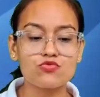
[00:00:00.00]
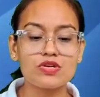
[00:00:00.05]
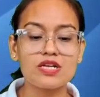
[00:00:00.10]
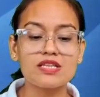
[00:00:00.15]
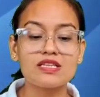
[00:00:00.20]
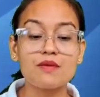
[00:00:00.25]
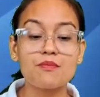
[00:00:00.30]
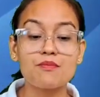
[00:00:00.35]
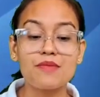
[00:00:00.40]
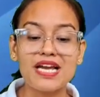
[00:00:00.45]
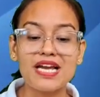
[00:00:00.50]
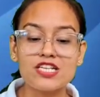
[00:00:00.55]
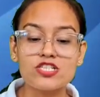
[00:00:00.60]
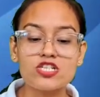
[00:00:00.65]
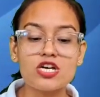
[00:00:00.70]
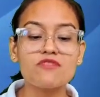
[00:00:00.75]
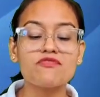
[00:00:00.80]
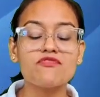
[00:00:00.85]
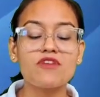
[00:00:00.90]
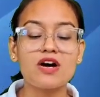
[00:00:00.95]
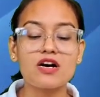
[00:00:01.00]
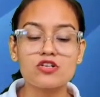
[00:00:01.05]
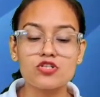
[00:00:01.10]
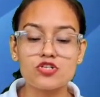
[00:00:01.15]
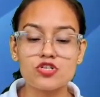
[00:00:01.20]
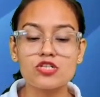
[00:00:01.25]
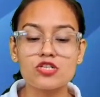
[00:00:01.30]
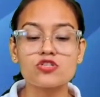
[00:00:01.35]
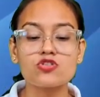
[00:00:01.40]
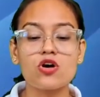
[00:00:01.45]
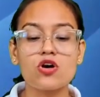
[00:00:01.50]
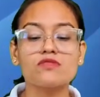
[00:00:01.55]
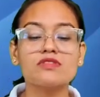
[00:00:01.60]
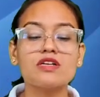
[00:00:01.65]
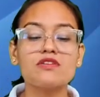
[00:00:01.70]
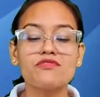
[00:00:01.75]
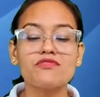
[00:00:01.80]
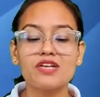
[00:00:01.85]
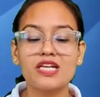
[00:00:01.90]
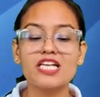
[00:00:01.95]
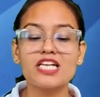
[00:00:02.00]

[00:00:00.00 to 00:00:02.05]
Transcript: the major functions of the village